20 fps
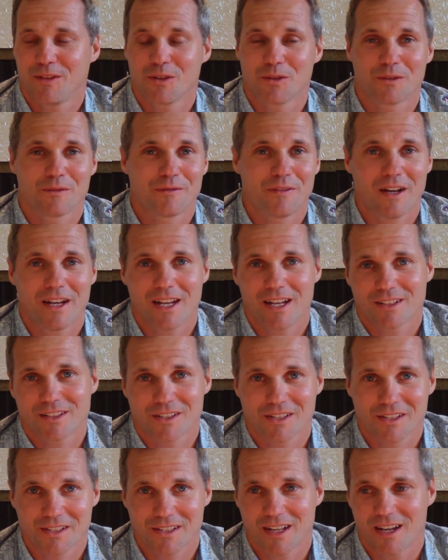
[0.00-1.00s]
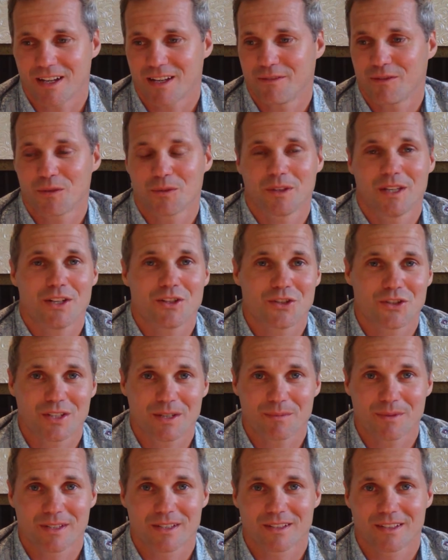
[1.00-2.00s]
your finances suck, if your
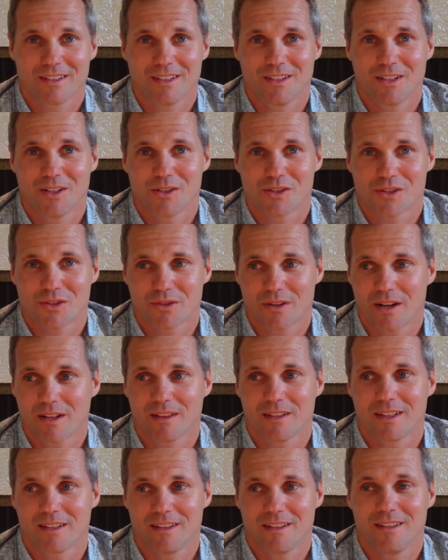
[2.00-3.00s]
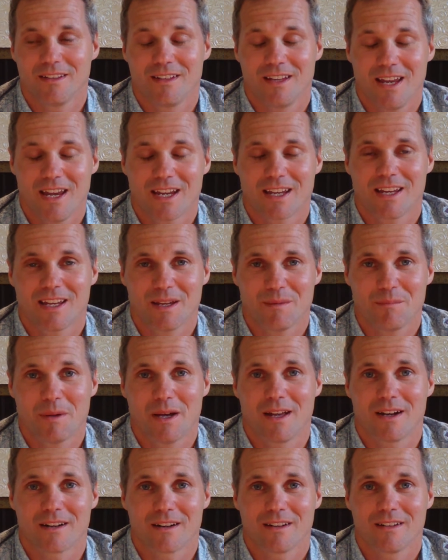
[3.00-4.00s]
relationships struggling, it can get
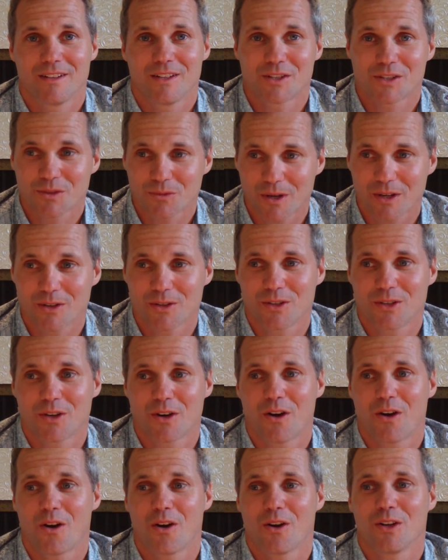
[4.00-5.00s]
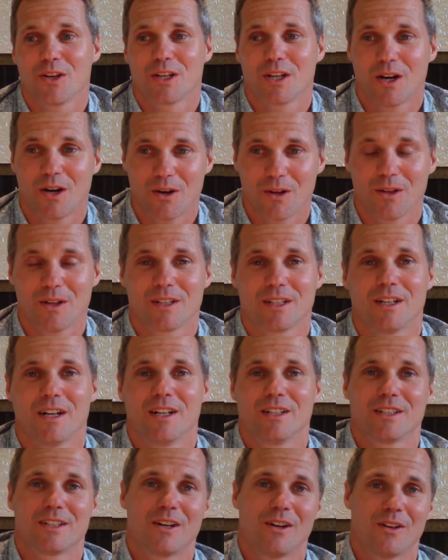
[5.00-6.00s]
better. You surrender to your heart. You call on
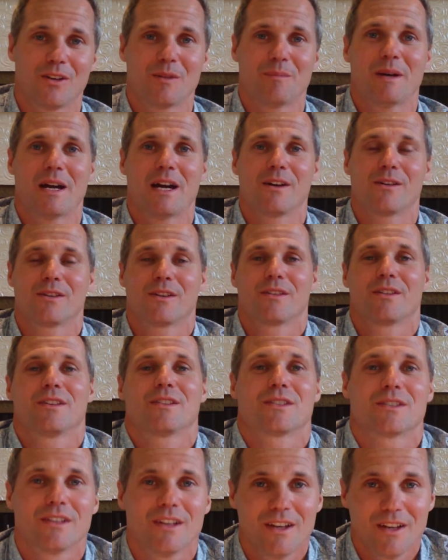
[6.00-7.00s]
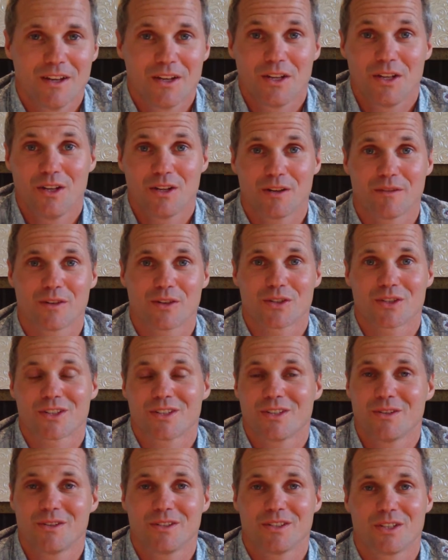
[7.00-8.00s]
God. You call on the power of this universe
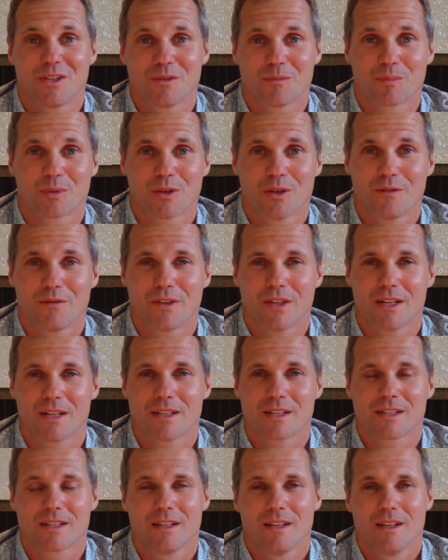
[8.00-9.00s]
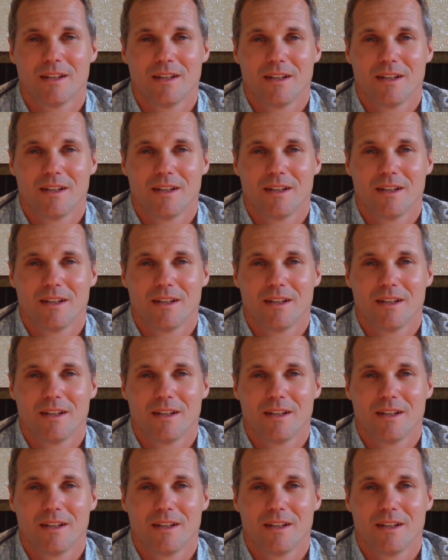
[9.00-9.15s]
to improve things.